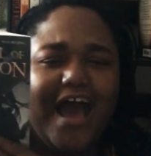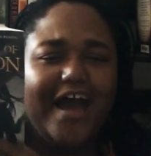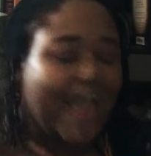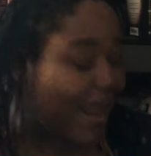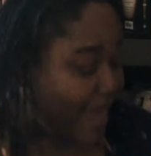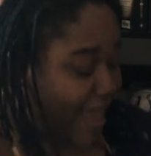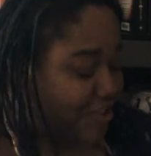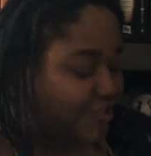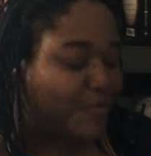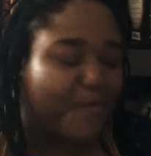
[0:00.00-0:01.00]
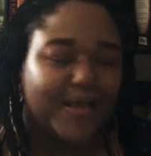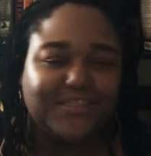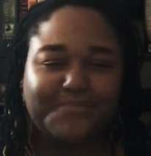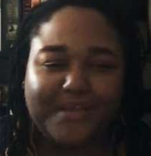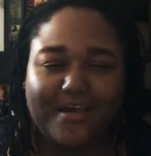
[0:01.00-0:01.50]
kind of actually
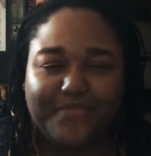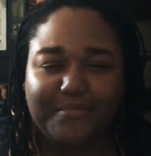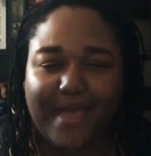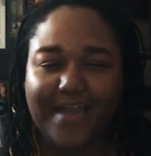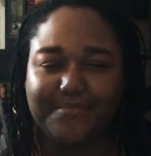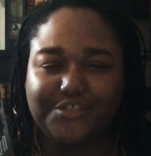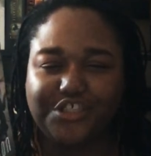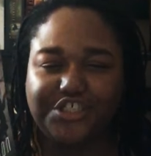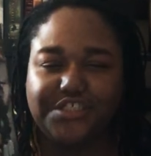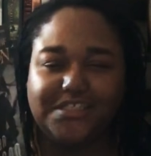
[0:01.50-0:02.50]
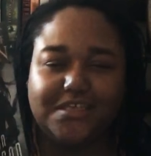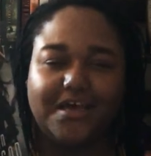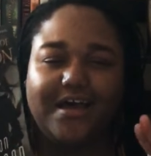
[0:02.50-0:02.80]
reminds me of the Black Magicians